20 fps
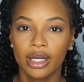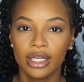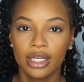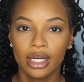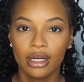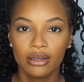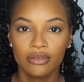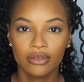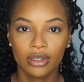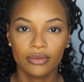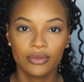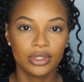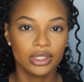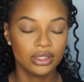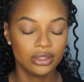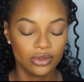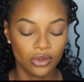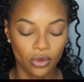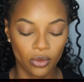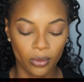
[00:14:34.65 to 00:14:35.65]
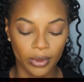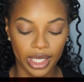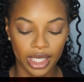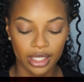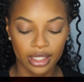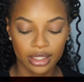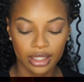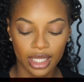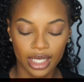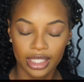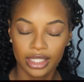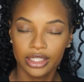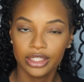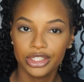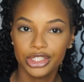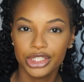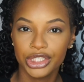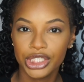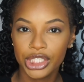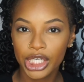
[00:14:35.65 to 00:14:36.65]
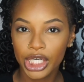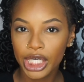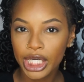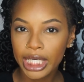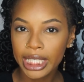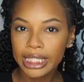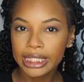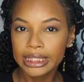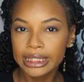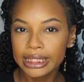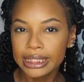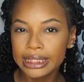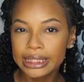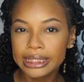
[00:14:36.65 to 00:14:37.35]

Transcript: now if I want to do a wing liner or not.